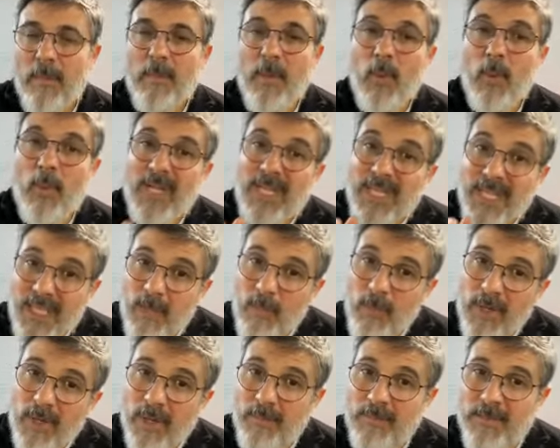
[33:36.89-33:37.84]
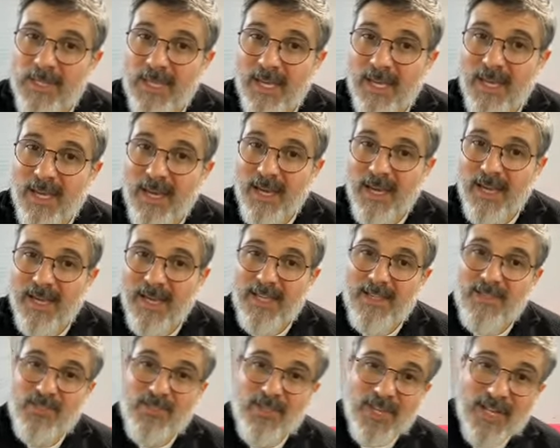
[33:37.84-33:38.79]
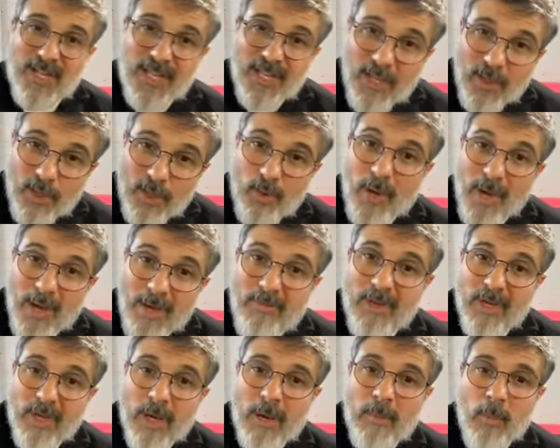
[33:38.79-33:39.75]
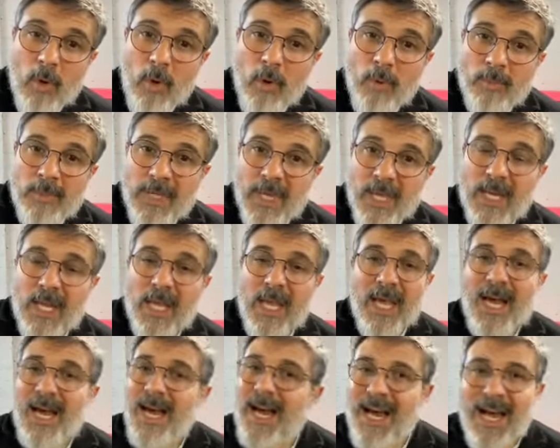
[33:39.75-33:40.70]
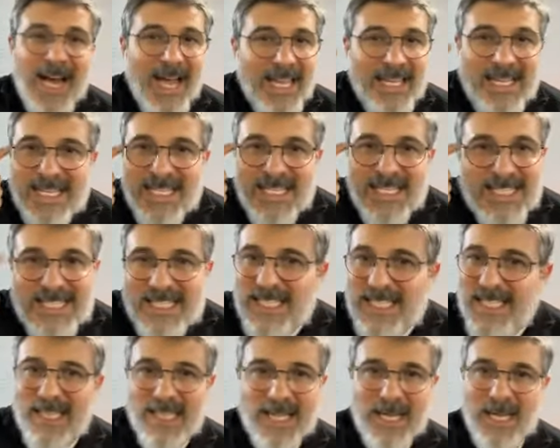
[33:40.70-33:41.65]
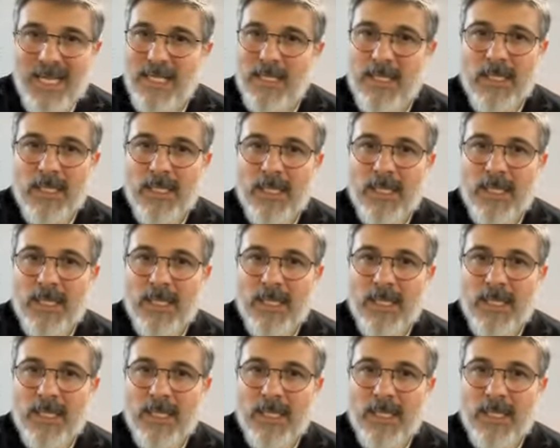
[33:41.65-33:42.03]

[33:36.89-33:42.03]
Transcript: But when he went up to that guy and said, "You haven't come home yet," I didn't see that